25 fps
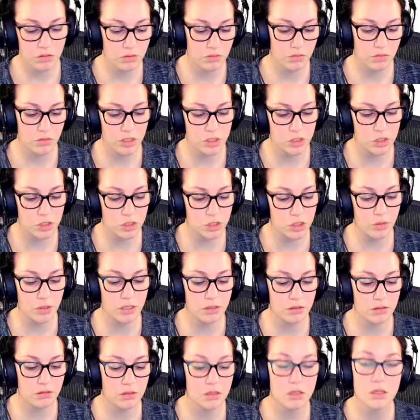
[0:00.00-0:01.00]
let's do it.
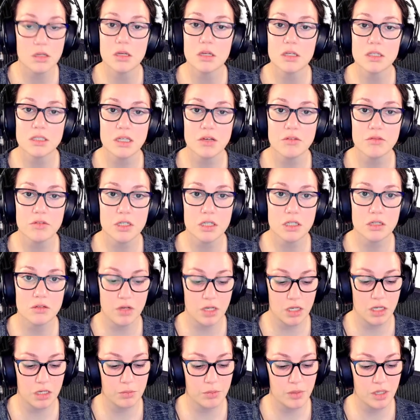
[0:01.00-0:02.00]
70
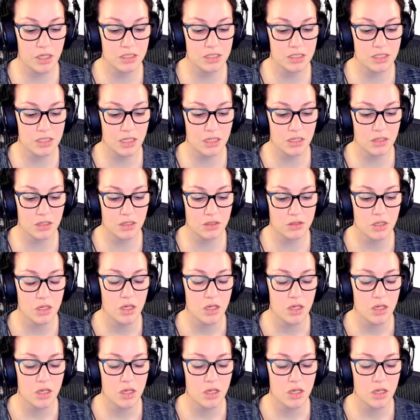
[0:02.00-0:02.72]
divided by 6.